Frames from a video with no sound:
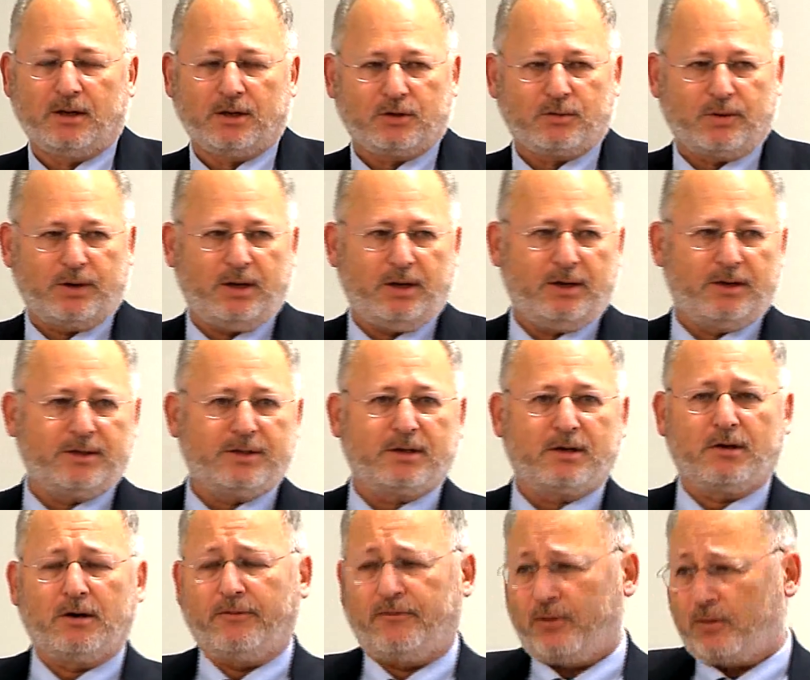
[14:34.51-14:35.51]
20 years
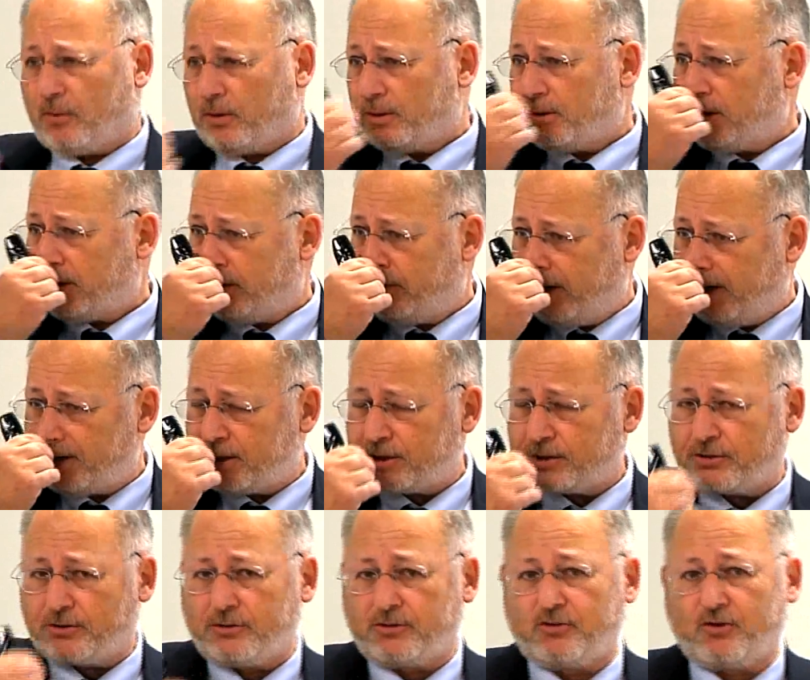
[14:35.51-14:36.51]
ago, if you wanted to
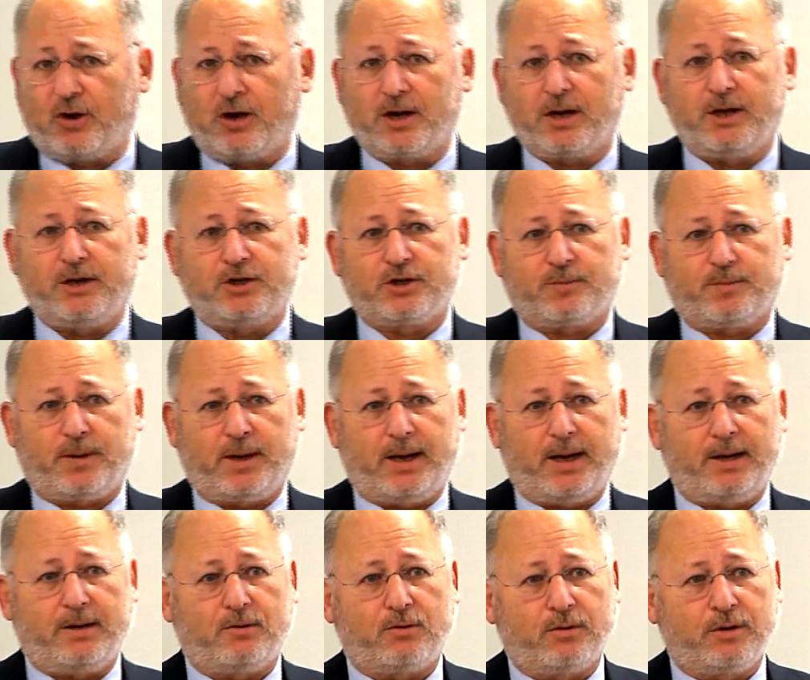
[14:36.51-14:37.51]
register a drug in
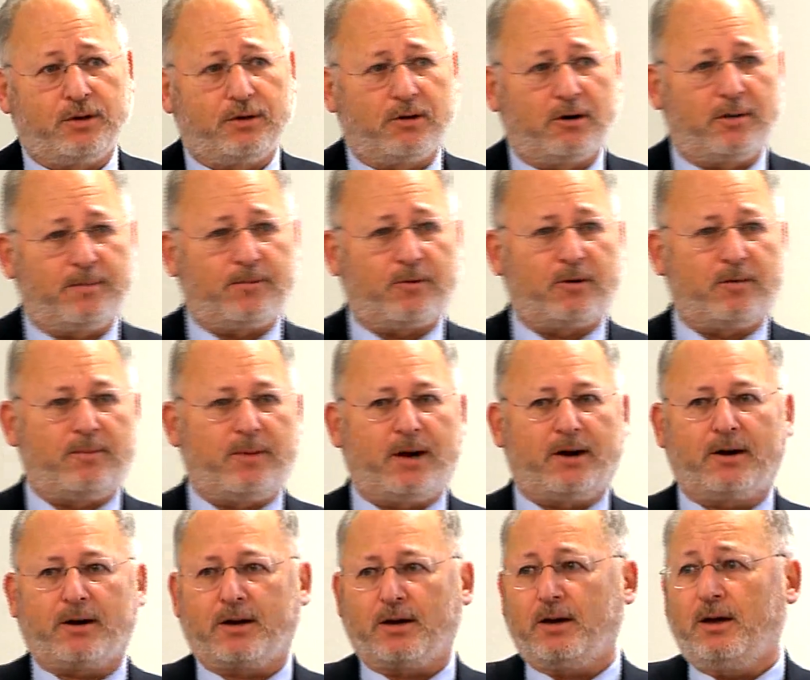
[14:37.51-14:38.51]
Japan or Europe or
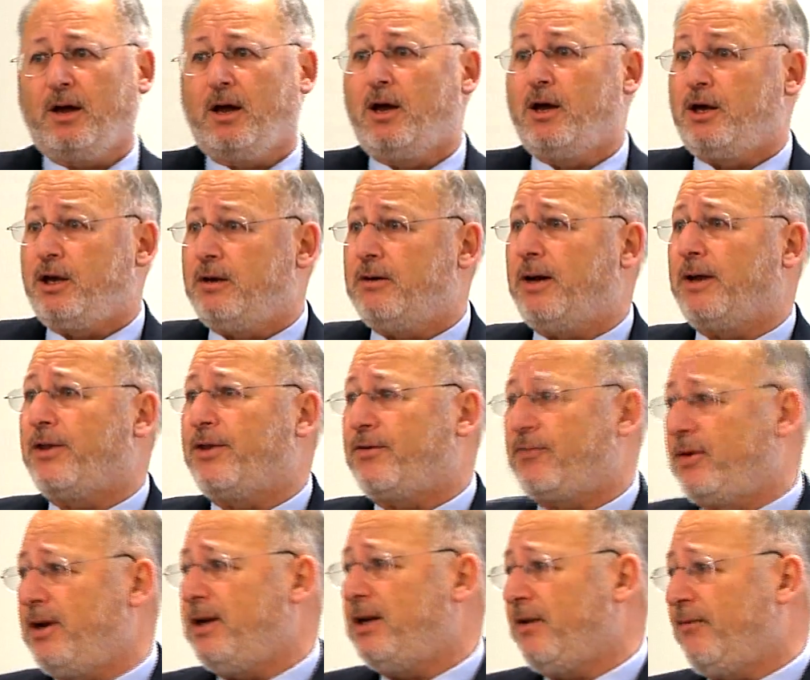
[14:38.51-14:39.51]
America, you had
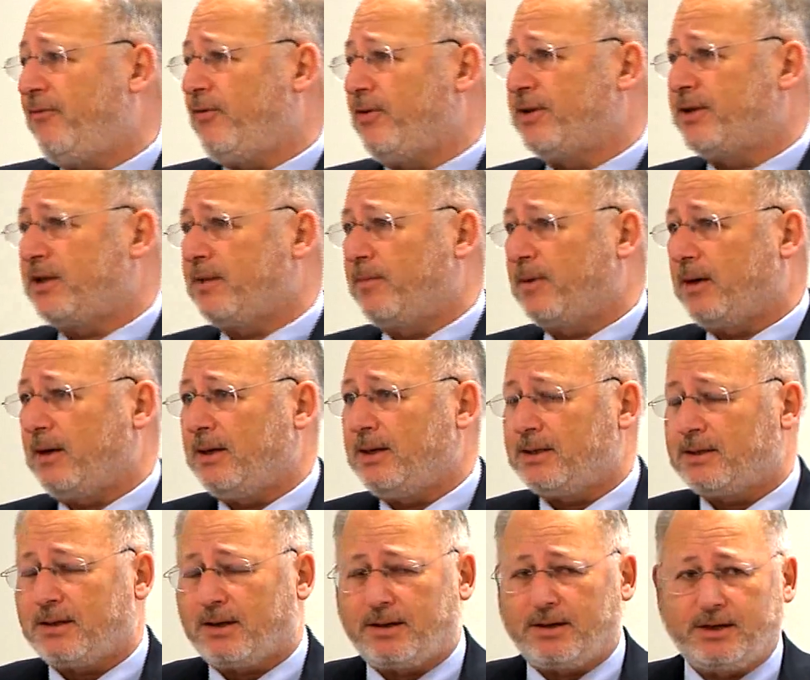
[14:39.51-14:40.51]
three different stability
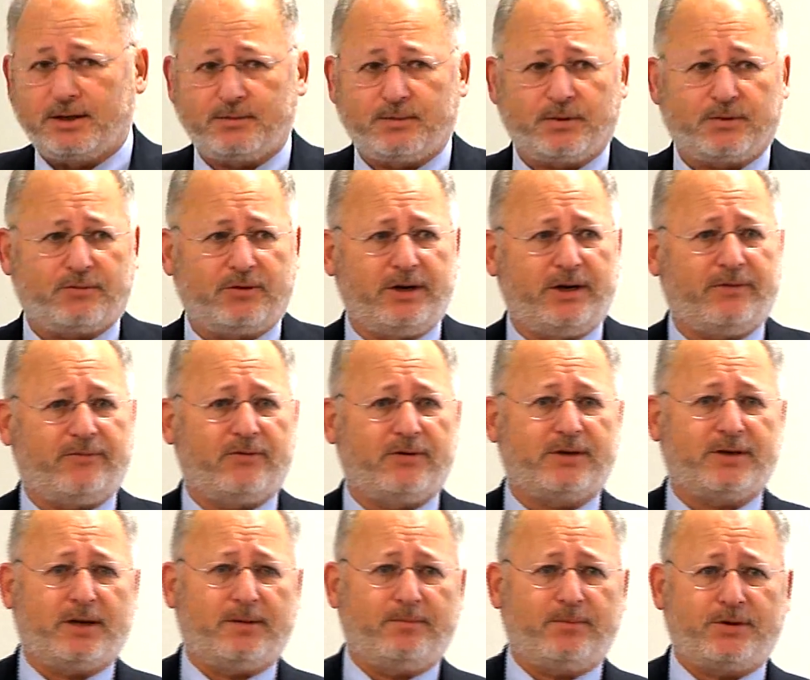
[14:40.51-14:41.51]
studies with three different
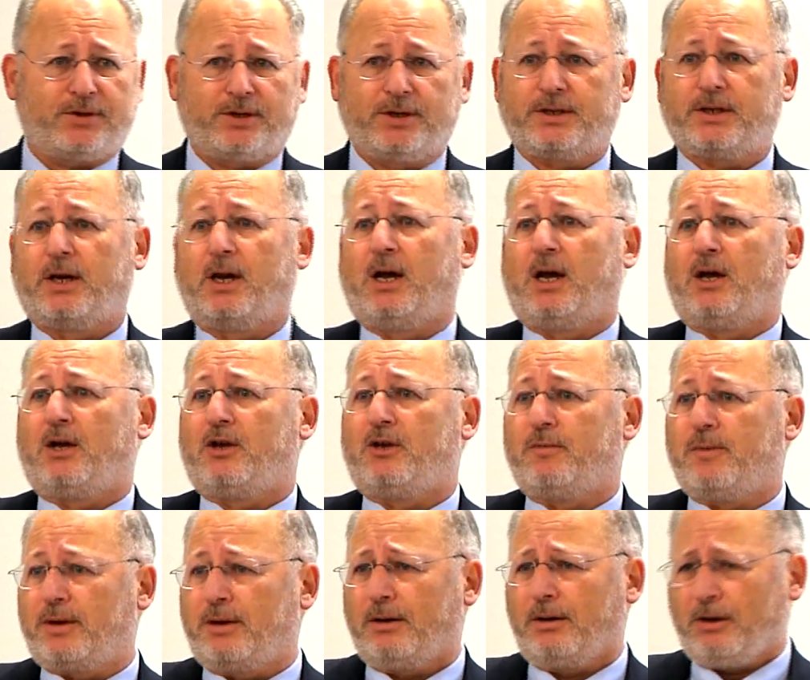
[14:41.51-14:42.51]
temperatures,
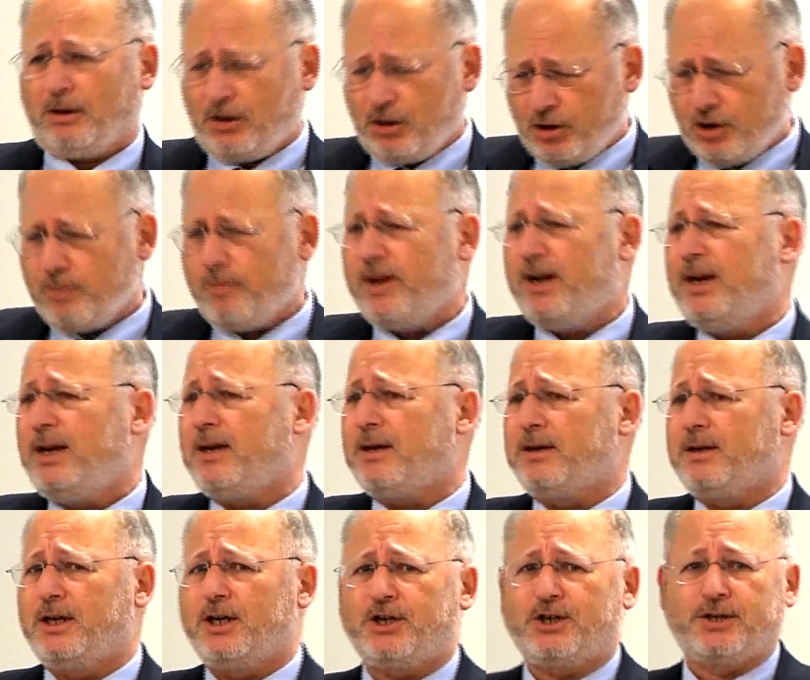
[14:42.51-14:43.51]
humid, humidity
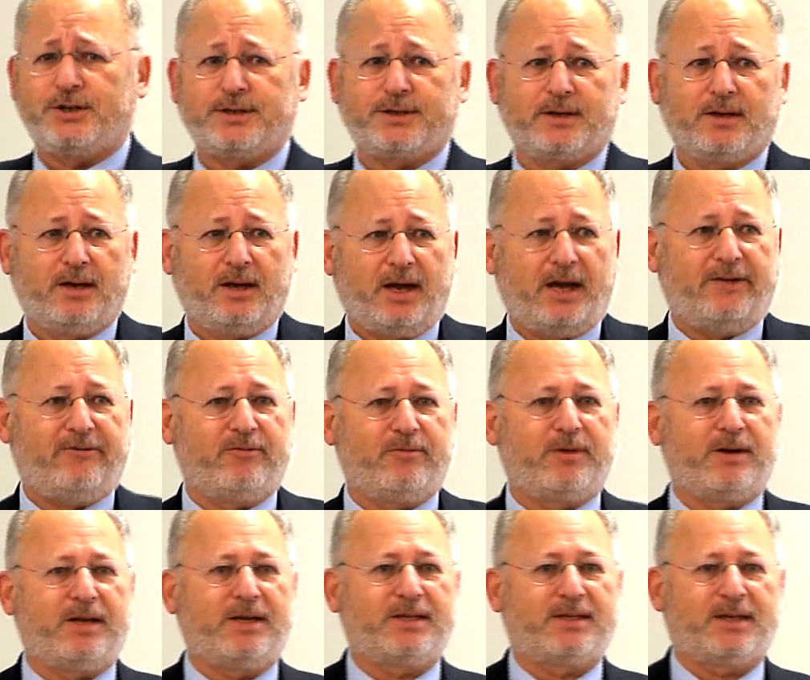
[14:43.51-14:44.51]
conditions.
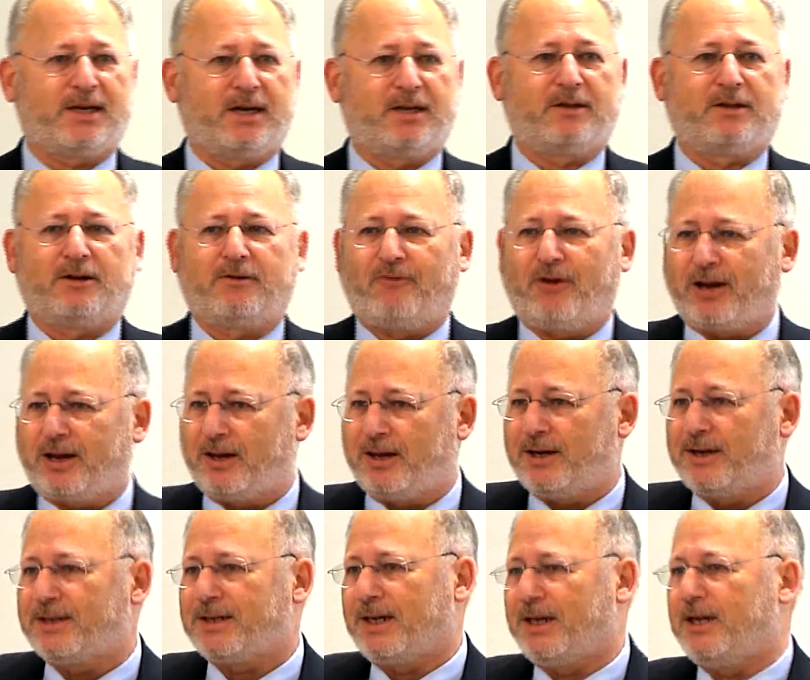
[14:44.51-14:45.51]
Everybody said, the
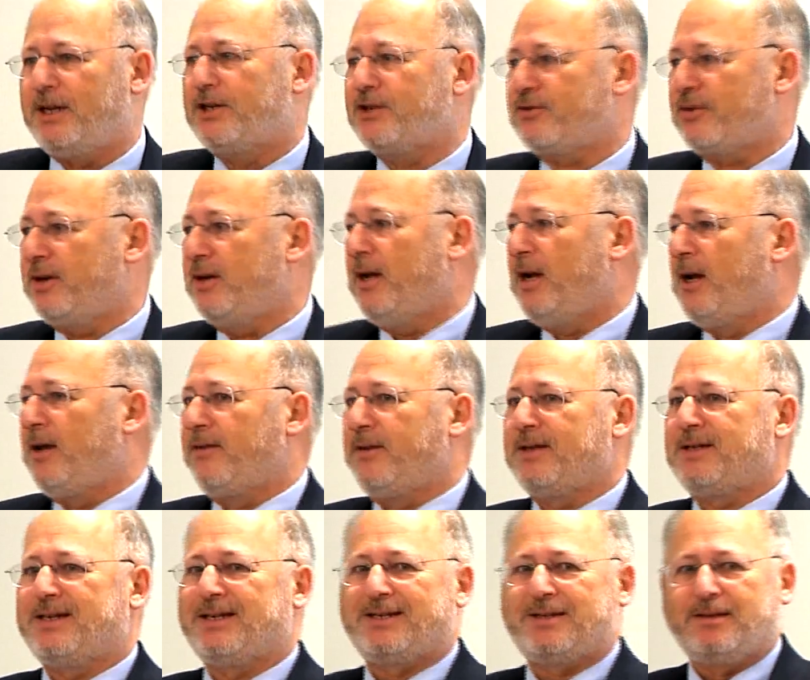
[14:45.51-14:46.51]
regulators and industry,
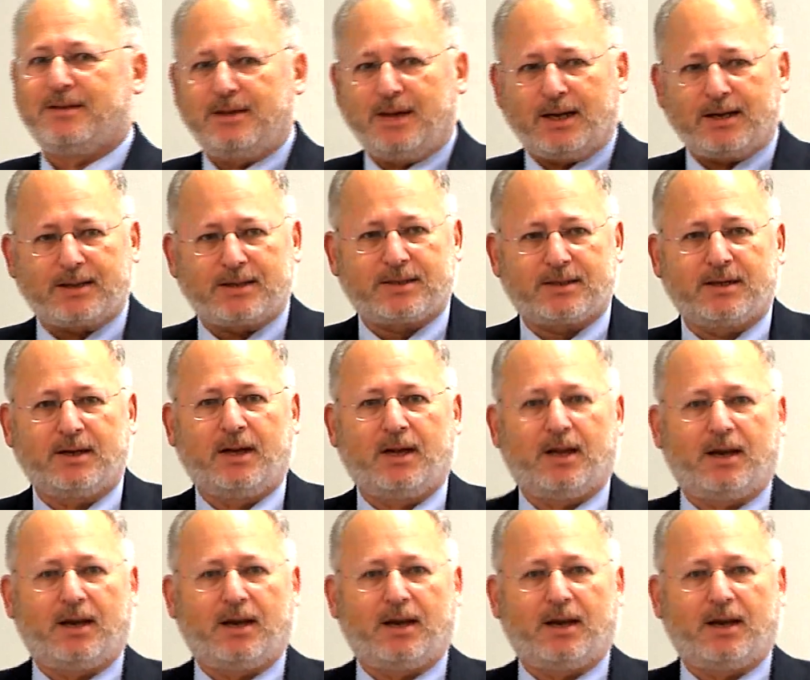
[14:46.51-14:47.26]
this is nuts.